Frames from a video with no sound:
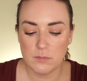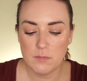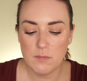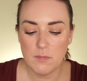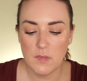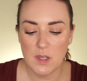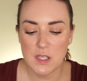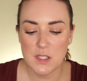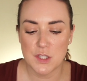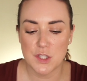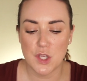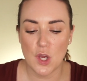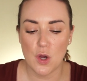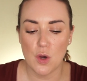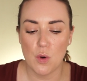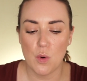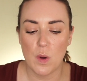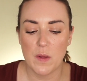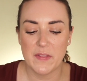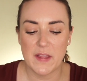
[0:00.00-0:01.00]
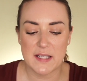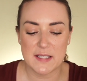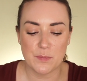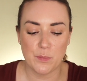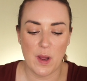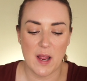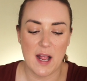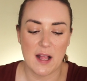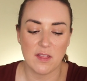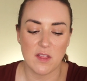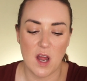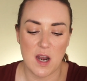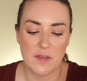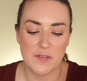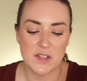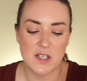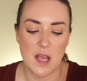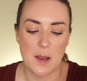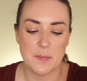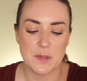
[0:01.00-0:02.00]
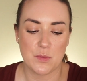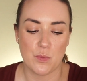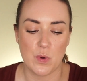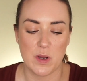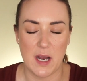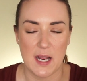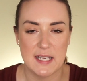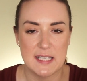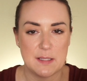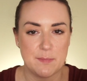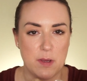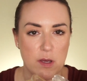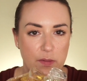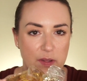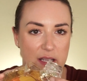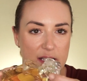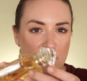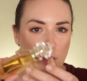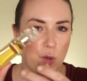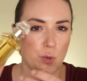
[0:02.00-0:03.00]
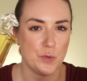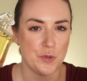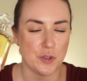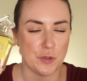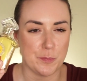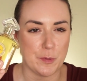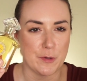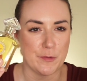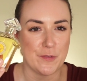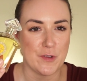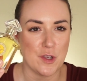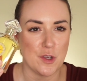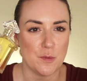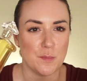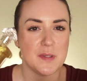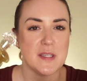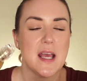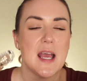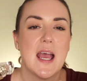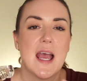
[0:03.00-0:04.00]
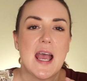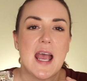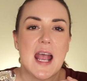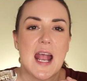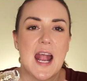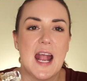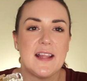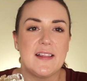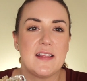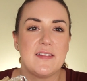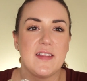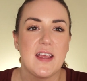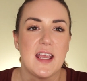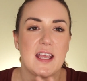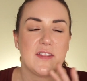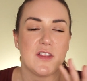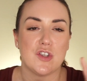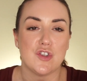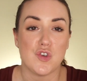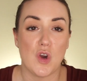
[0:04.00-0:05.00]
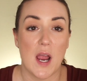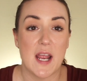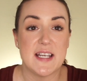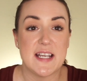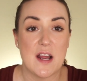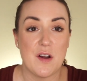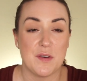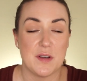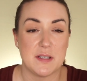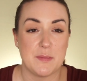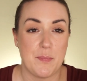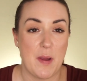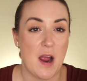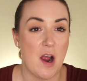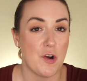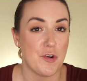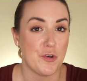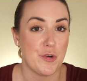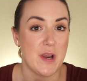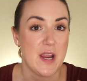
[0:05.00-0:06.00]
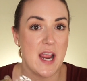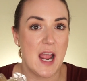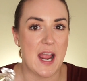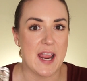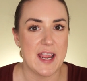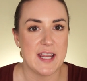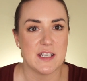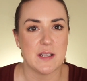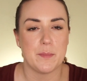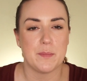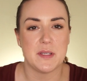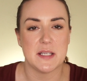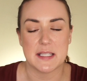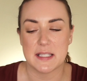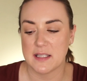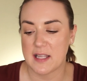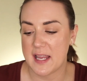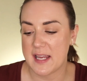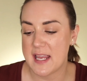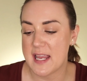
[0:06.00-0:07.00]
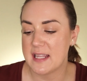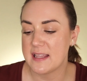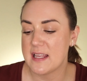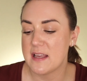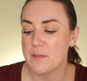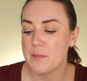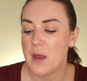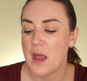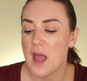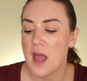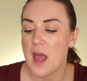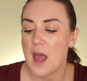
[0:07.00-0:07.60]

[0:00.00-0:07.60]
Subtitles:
So that's why a lot of the times when I smell these older perfumes and then the dry down is powdery, I end up disliking them.